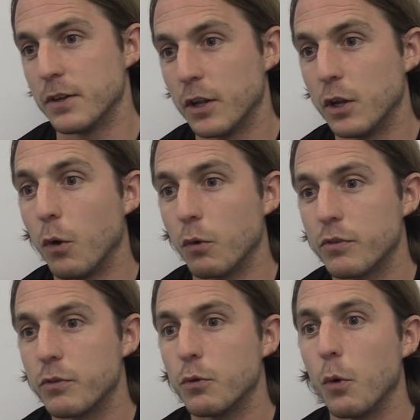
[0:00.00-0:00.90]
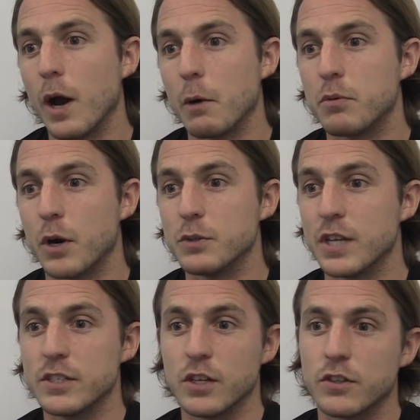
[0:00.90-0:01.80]
long thought out
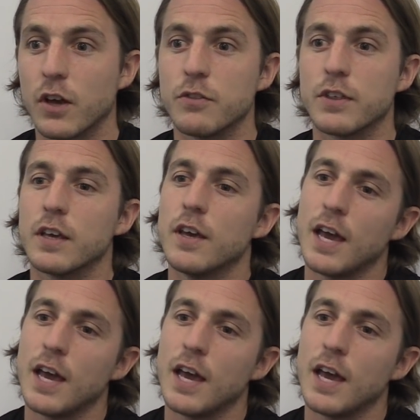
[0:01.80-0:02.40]
process. I don't think